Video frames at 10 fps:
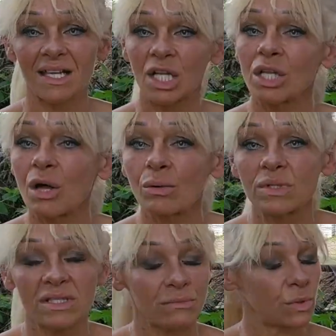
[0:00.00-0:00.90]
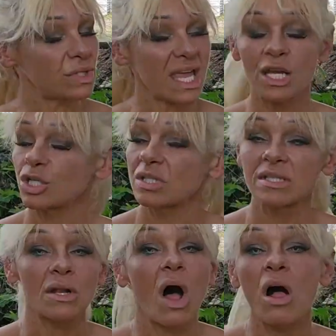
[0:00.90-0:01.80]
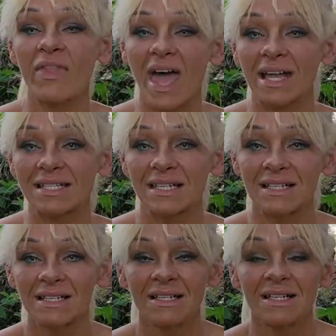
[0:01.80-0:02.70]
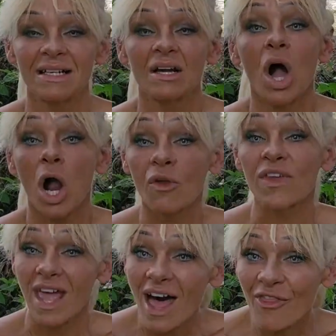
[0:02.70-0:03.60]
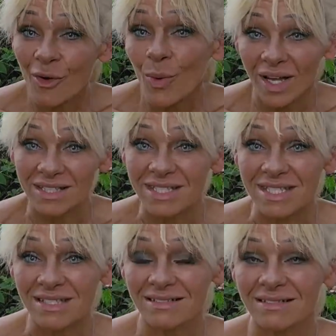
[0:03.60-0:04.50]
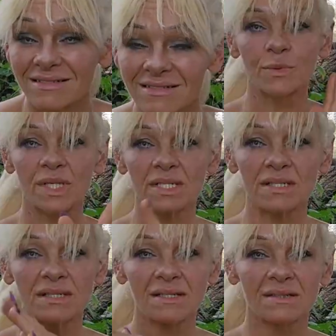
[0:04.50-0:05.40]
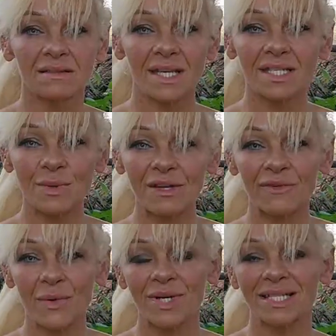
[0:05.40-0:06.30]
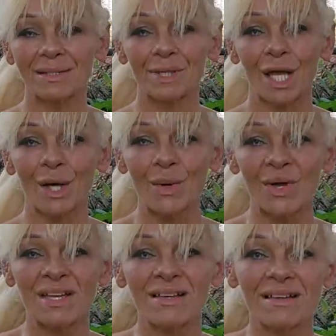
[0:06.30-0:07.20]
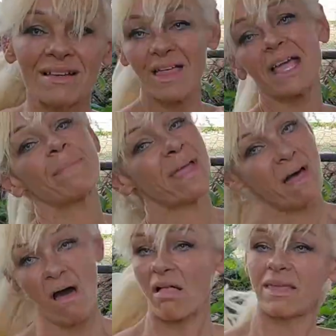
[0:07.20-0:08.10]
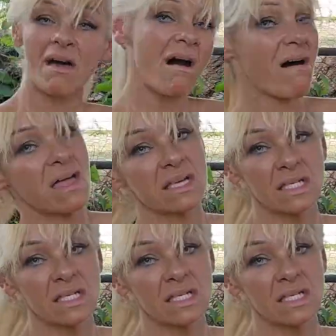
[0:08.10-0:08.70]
clones and the mutations and all that are the other ones. Wind. Let's wait for the wind to blow. Like my hollyhock.